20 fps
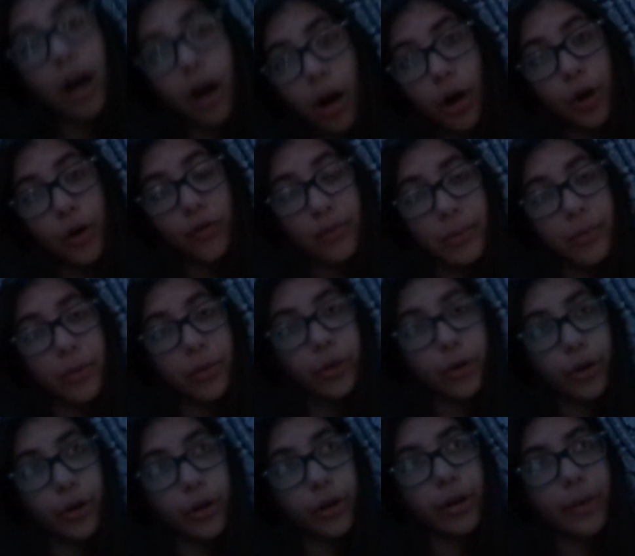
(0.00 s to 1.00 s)
on November
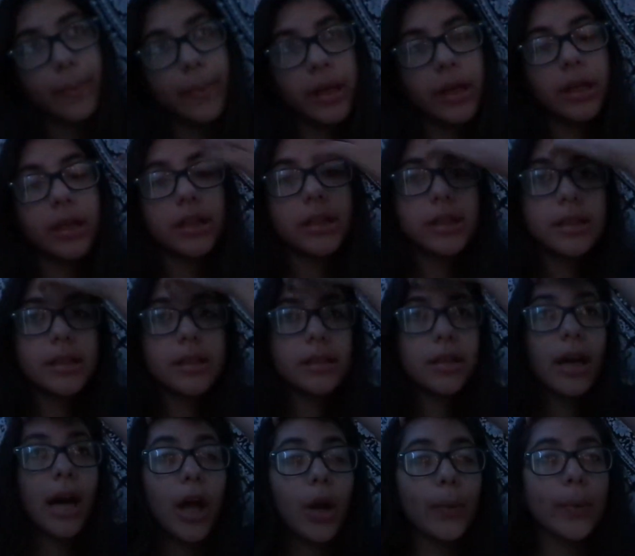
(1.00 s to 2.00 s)
3rd because
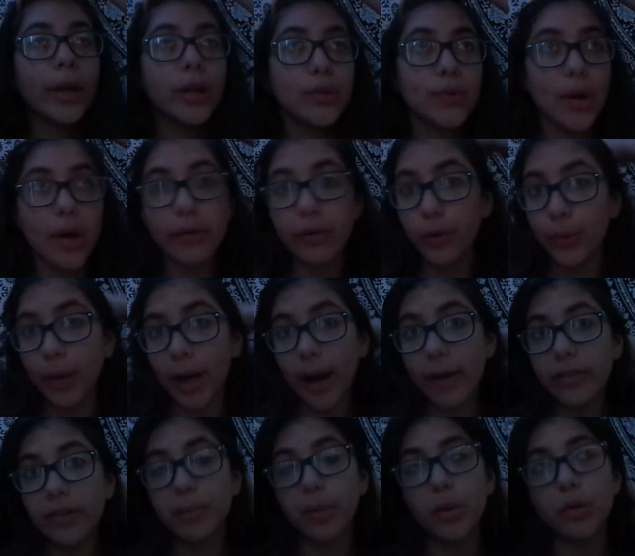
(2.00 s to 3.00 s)
Halloween is way overdue and I
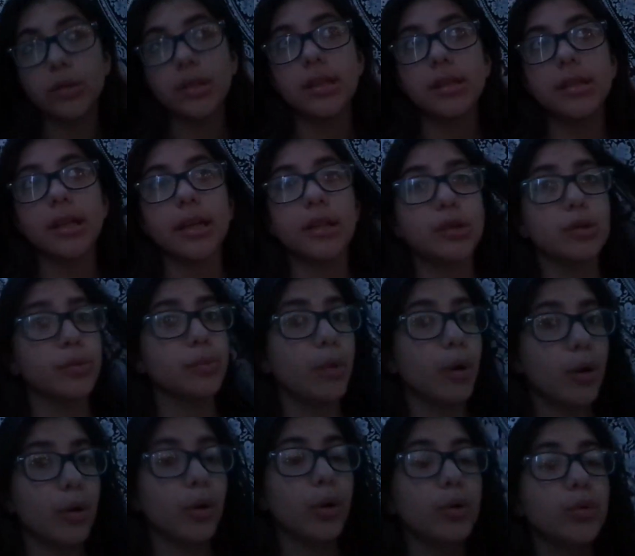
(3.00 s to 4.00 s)
have to post this like
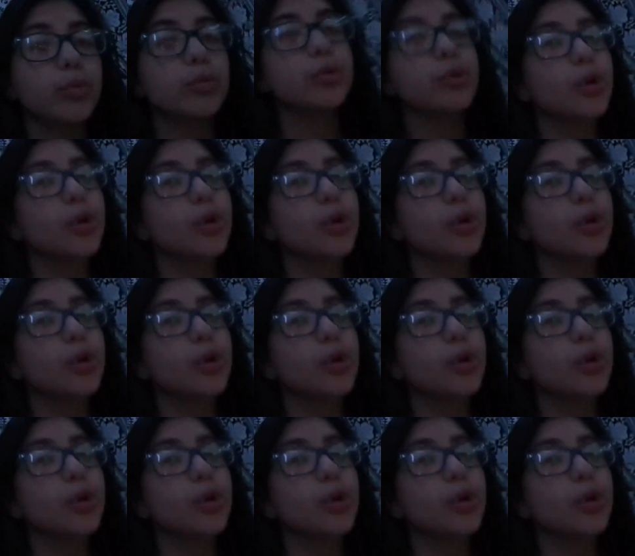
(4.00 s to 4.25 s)
tomorrow.